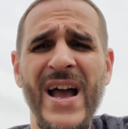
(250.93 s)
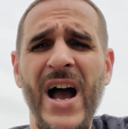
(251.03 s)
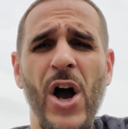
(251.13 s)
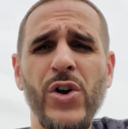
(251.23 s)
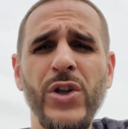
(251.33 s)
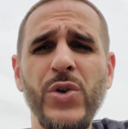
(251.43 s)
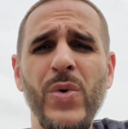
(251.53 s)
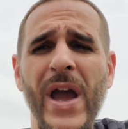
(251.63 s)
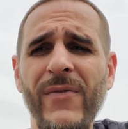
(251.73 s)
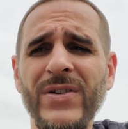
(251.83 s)
How could
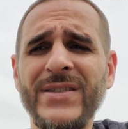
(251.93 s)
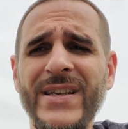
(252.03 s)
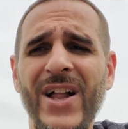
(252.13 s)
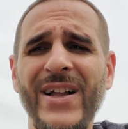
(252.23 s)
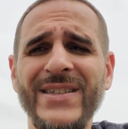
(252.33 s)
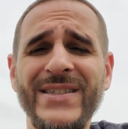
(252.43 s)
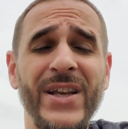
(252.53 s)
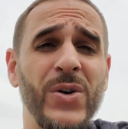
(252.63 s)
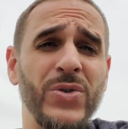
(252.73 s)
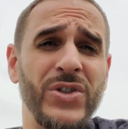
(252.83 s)
you ever sell a
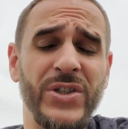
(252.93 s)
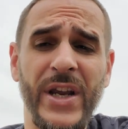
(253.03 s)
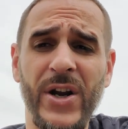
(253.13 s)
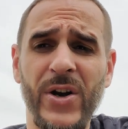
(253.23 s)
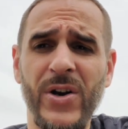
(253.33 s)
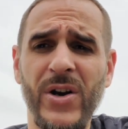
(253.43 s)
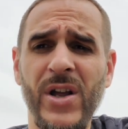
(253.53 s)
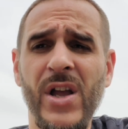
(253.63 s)
single share